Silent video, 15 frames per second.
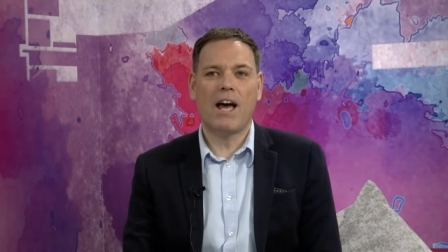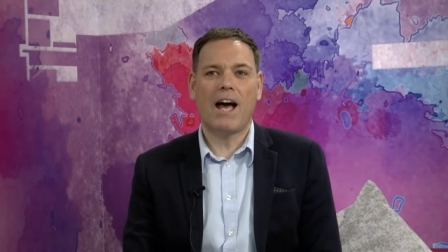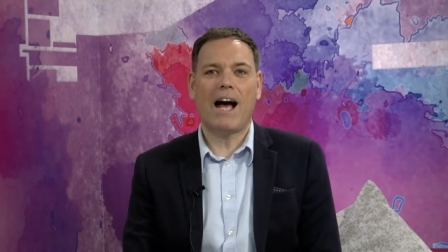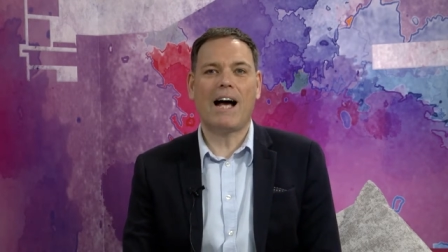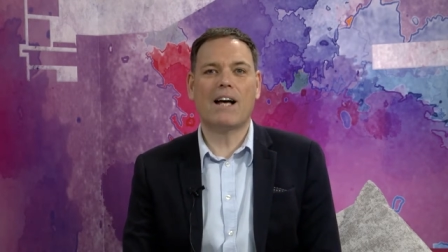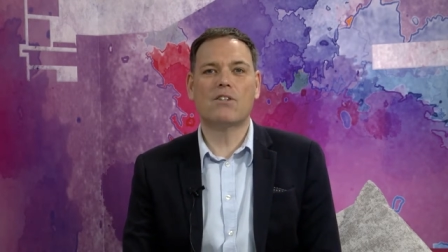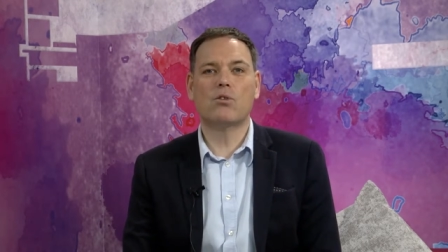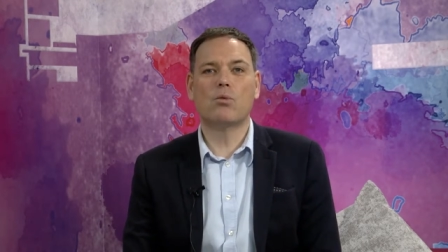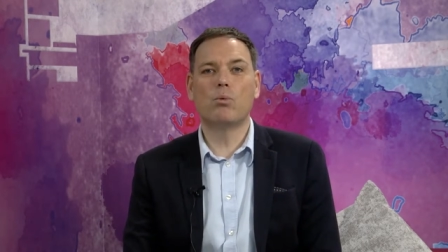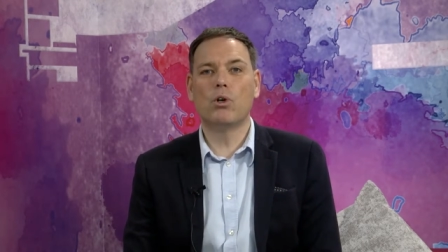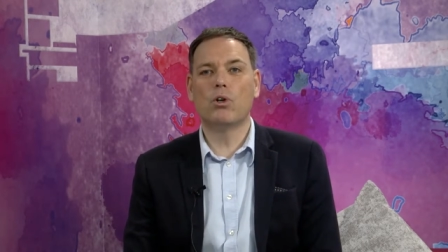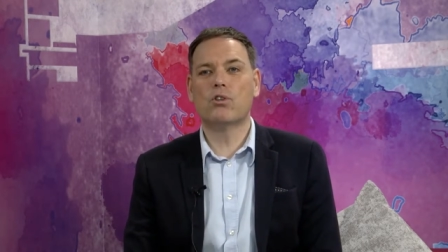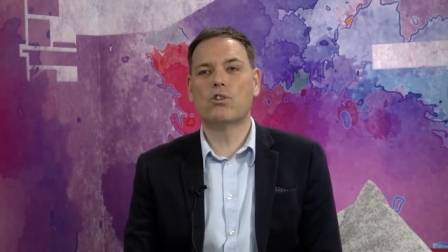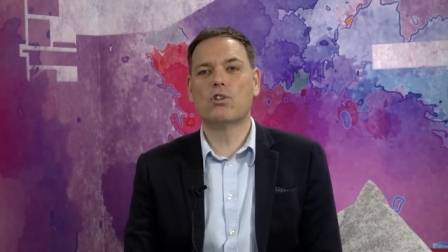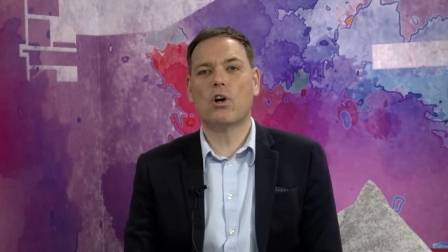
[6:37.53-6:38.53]
as the
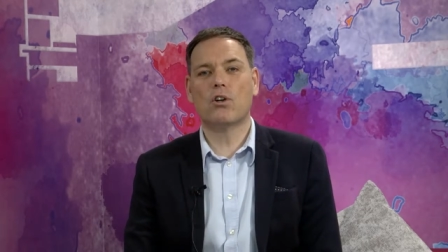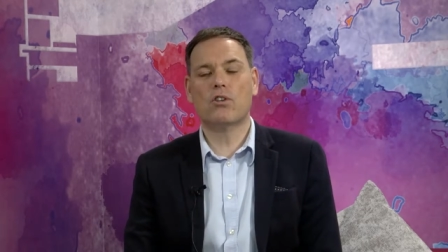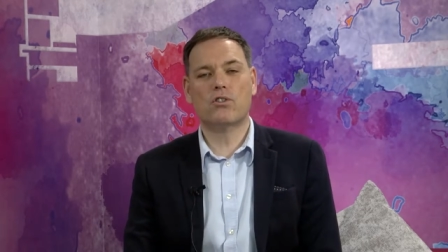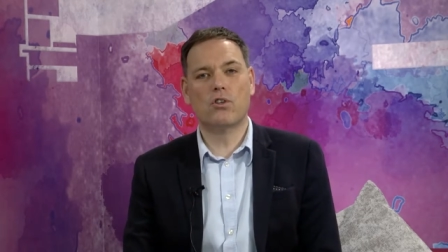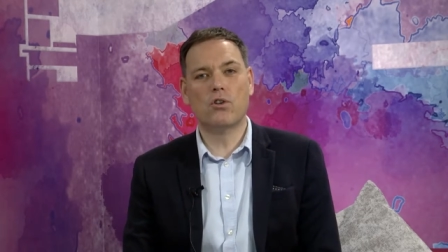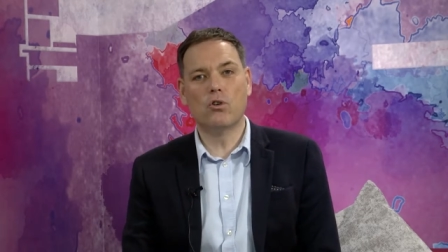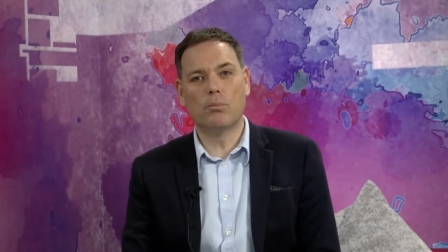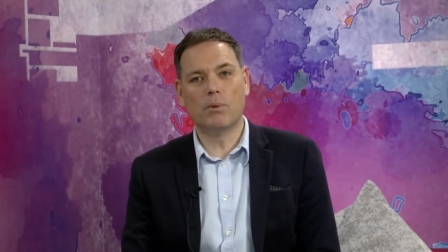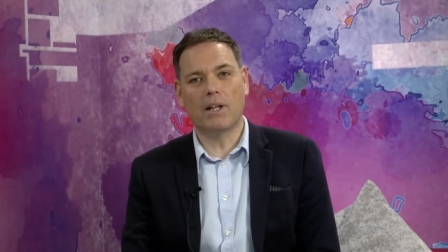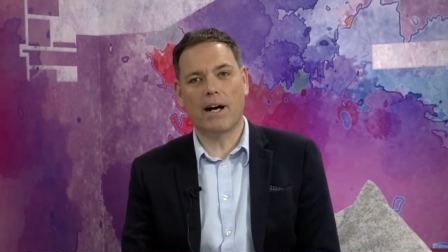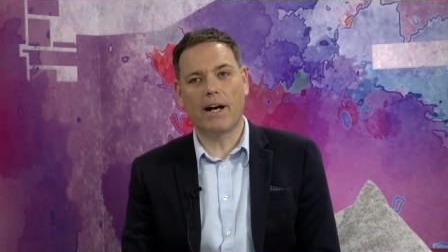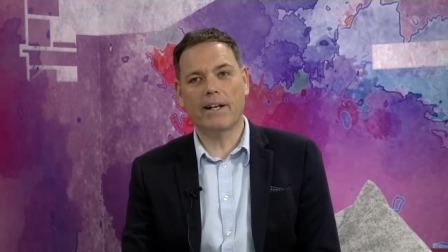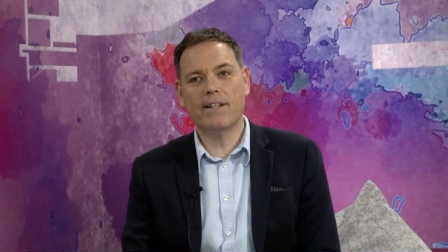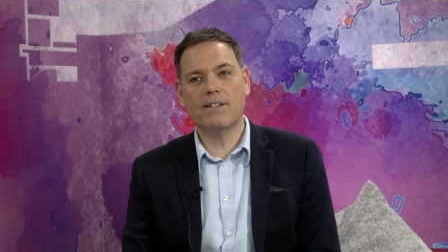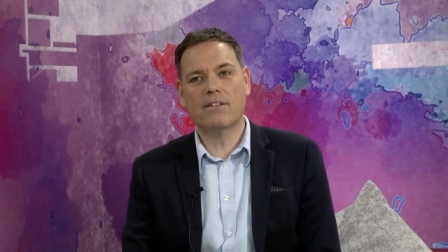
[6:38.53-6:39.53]
world starts to
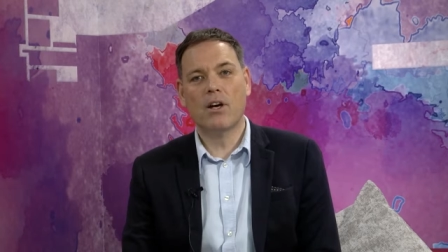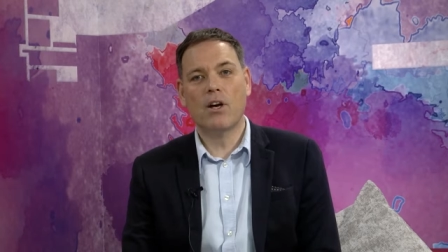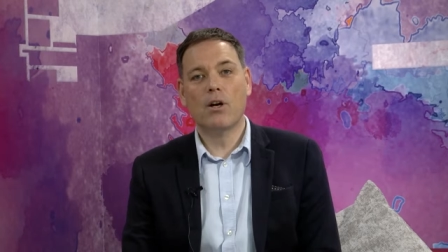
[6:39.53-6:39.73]
normalise.